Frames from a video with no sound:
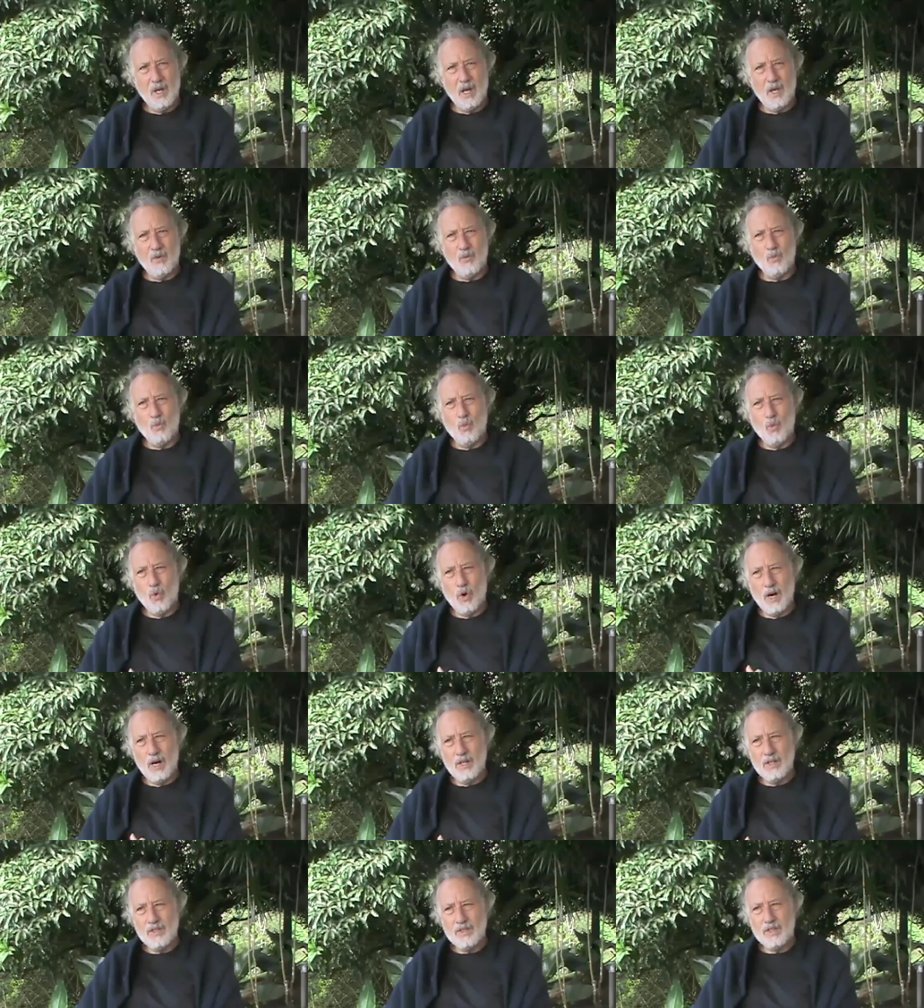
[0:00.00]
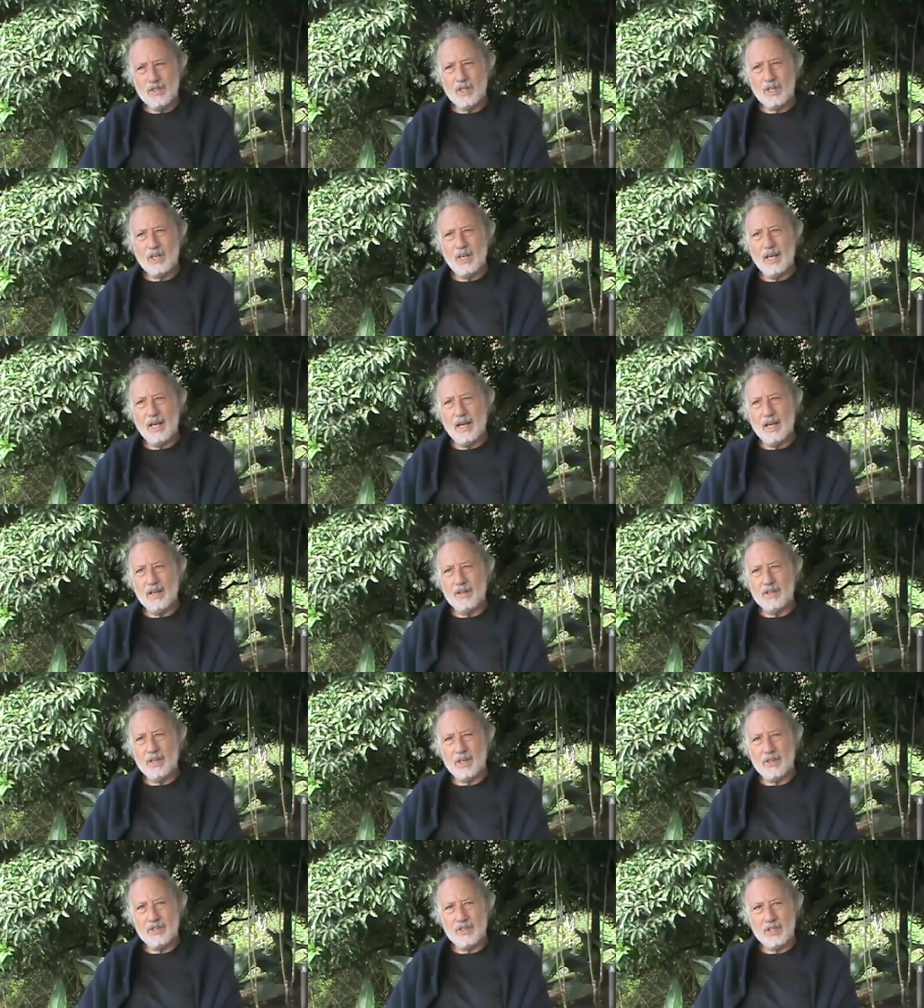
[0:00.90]
And once the
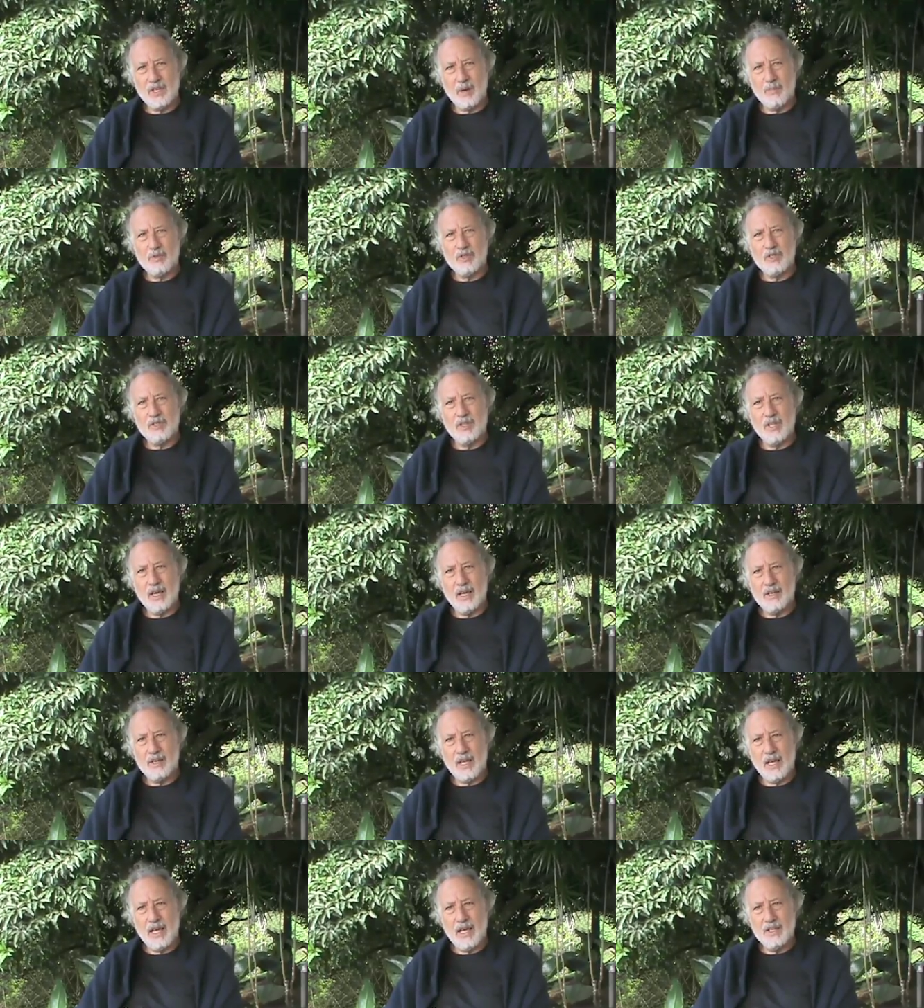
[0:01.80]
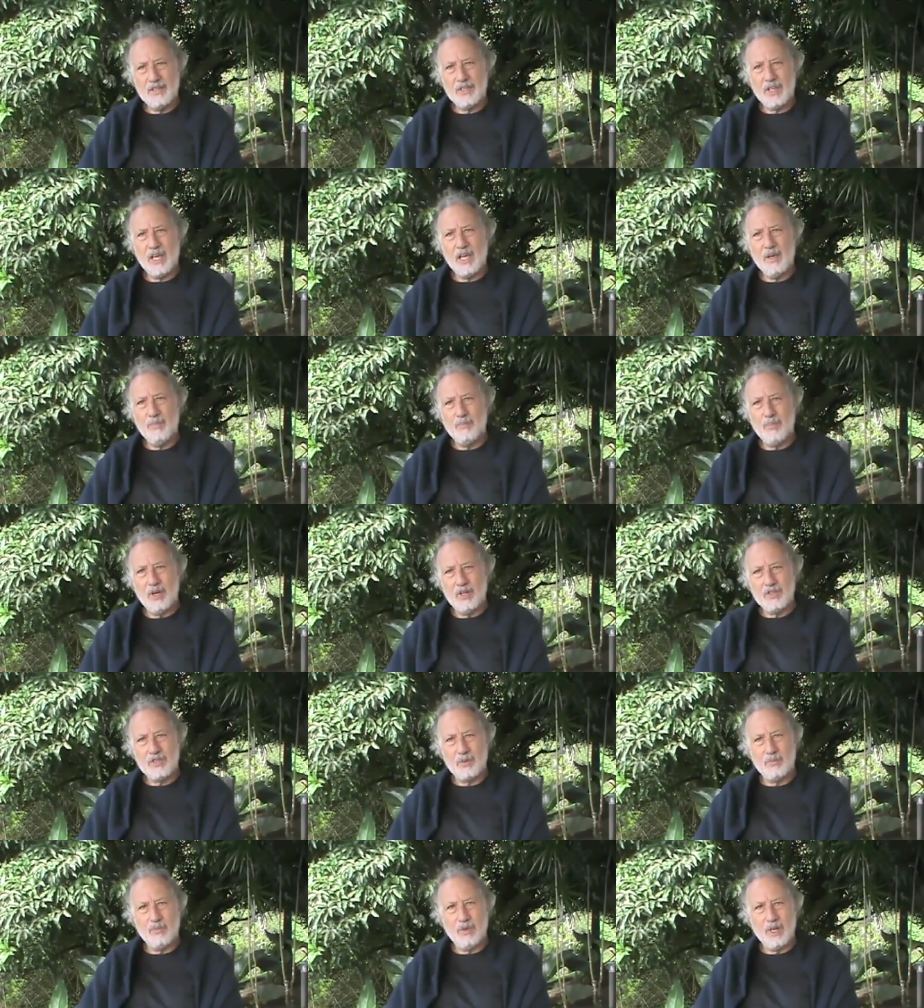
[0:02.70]
client accepts that as a
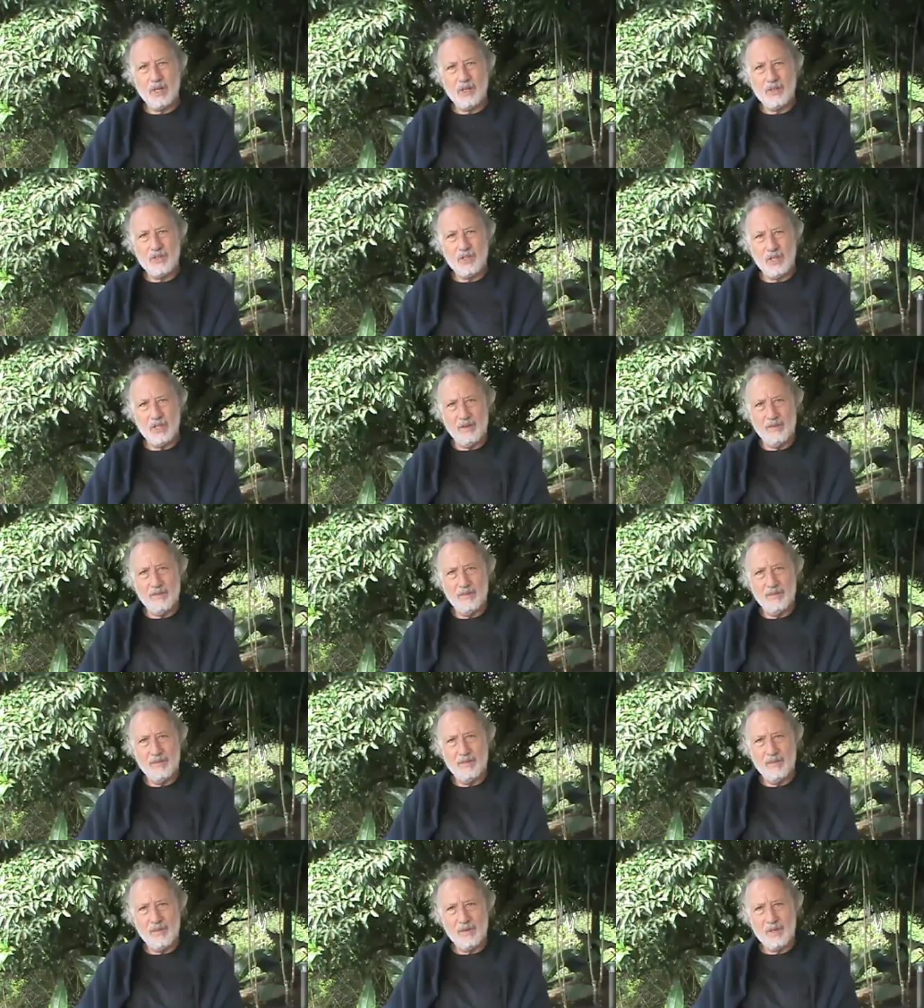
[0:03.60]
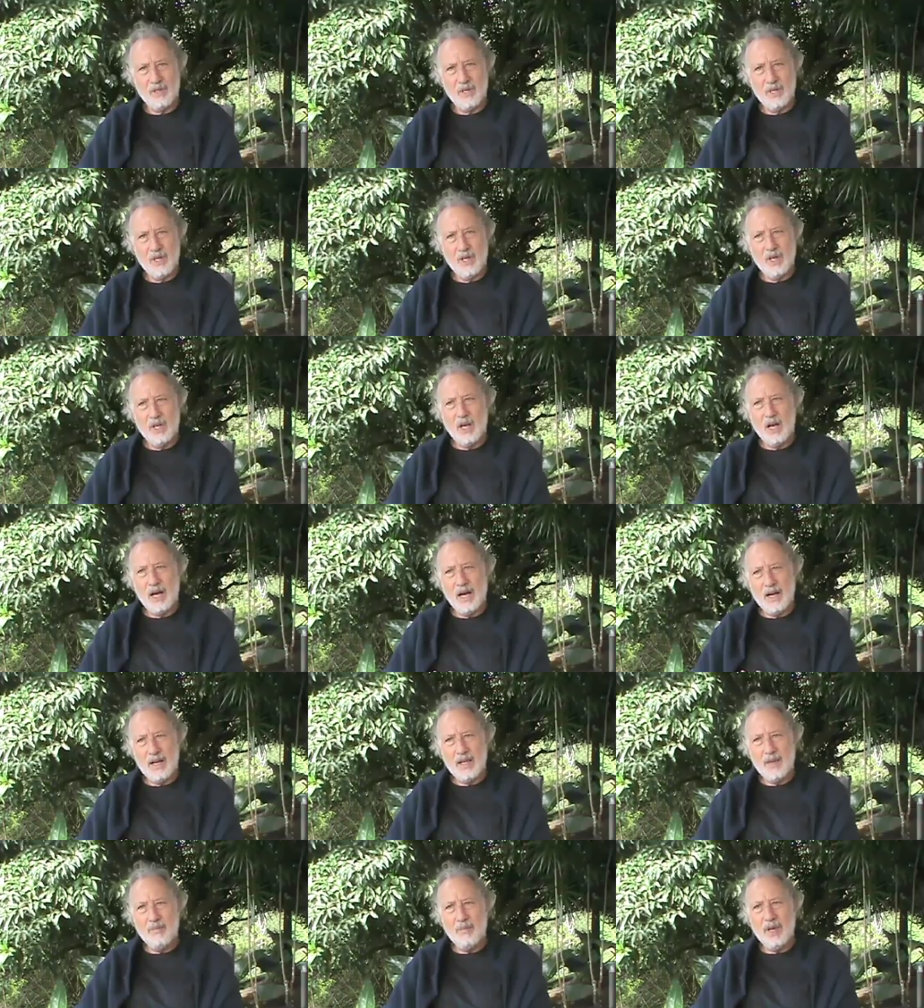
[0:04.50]
possibility,
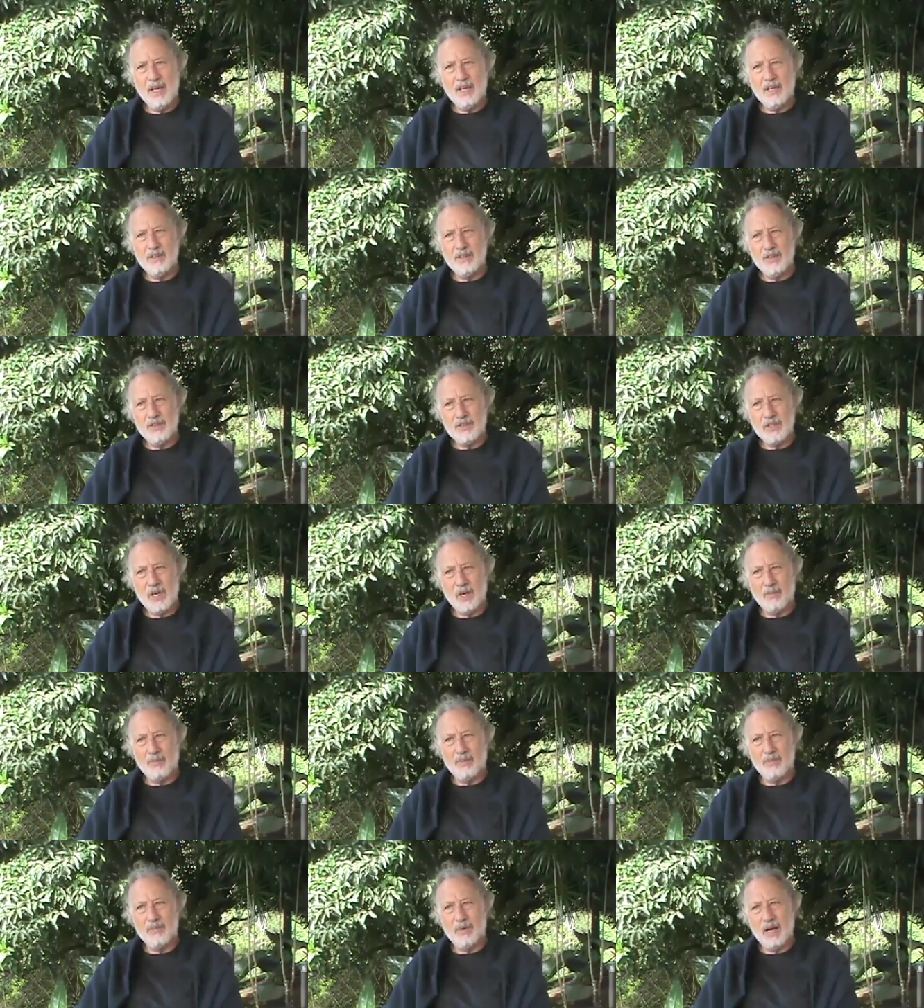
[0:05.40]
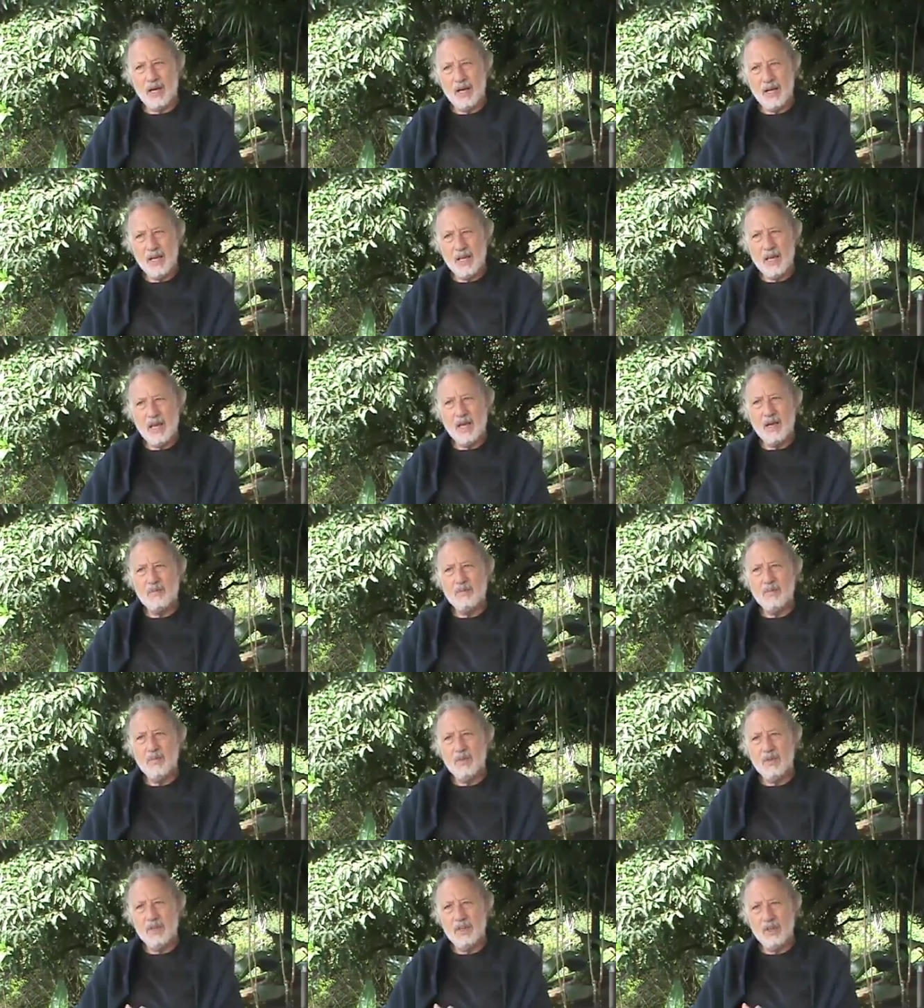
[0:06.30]
I am making this up, I
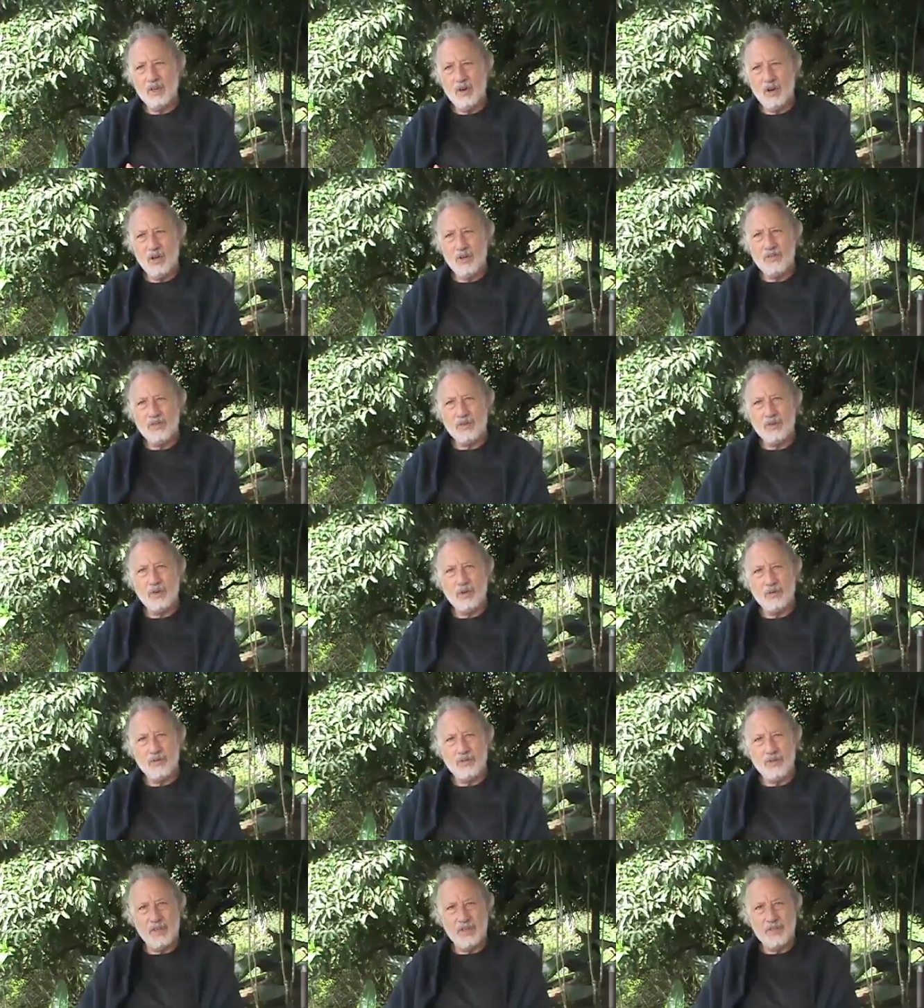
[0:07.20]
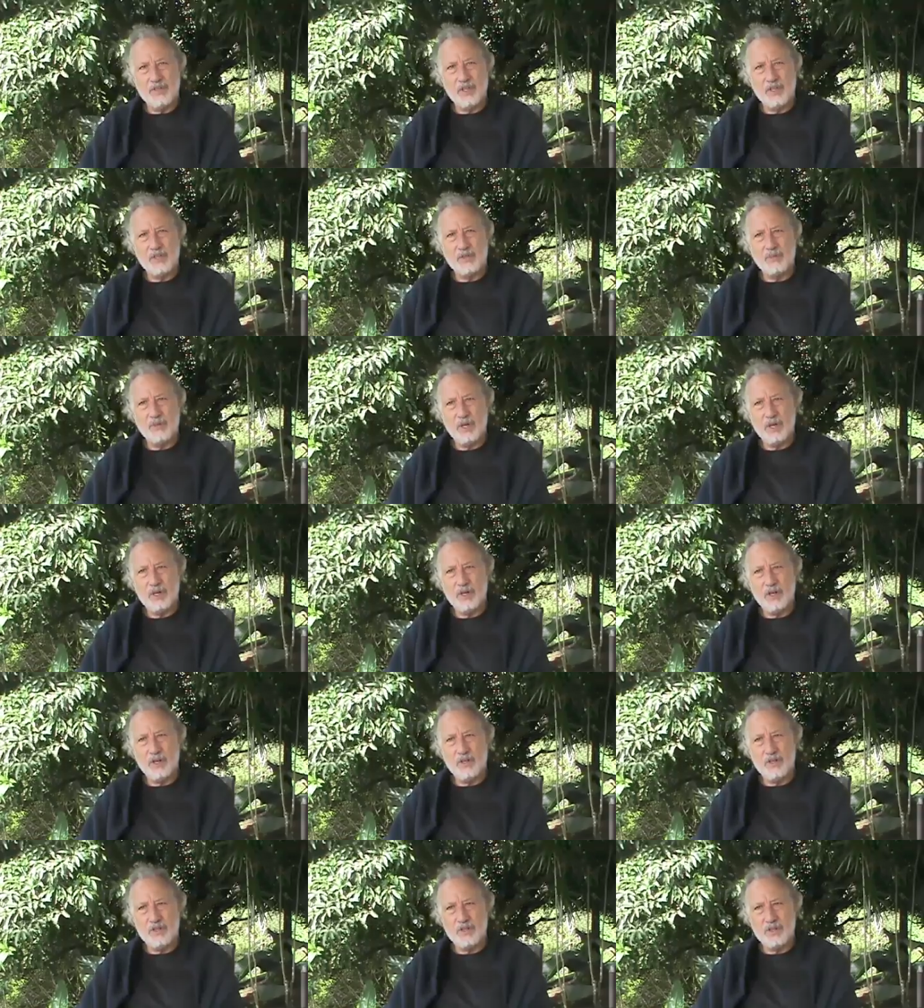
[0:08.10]
am the author of this
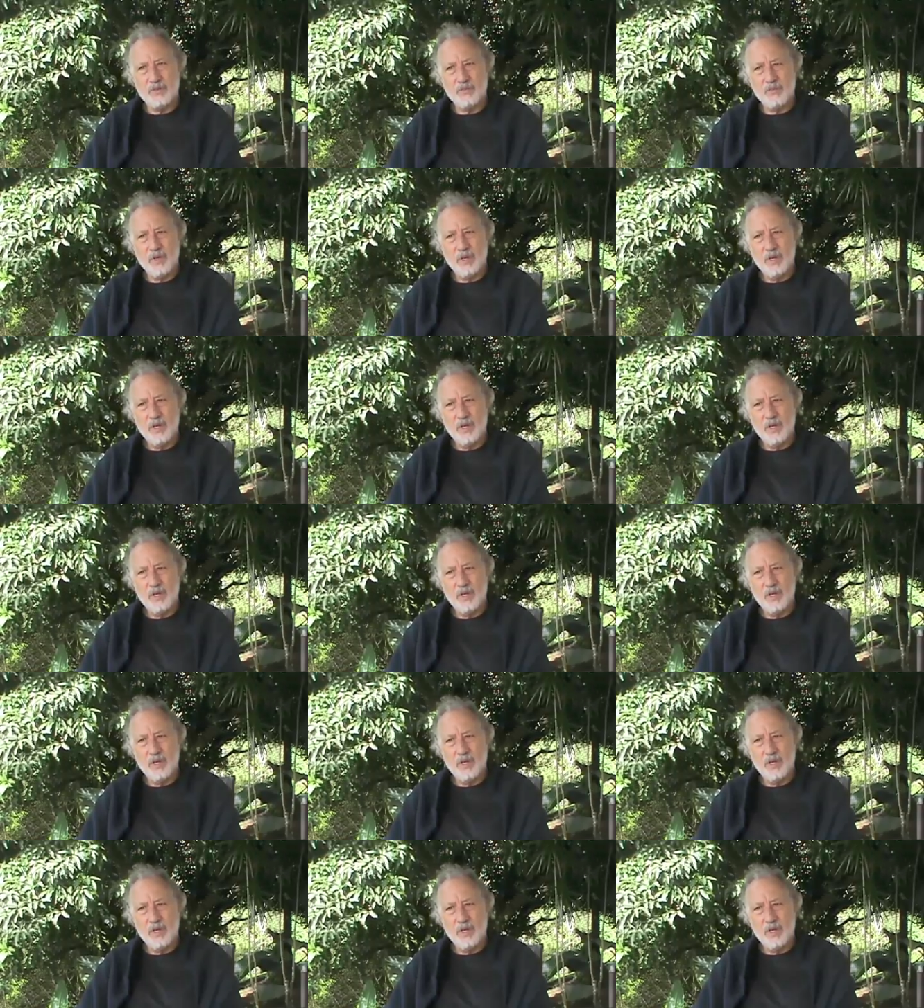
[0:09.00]
experience.